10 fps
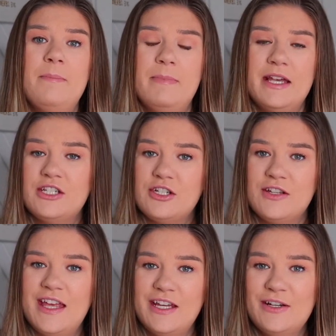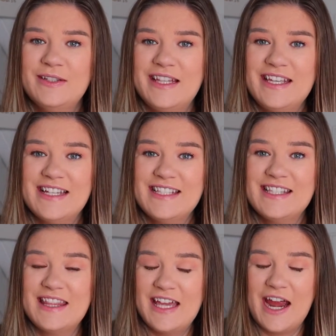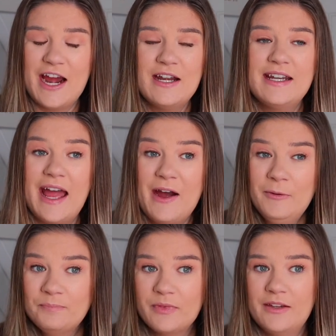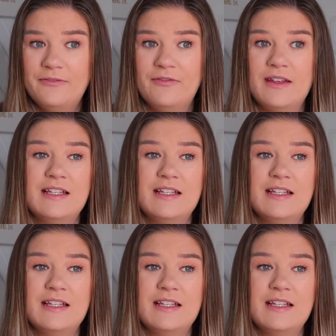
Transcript: make sure that your link is there. Now, if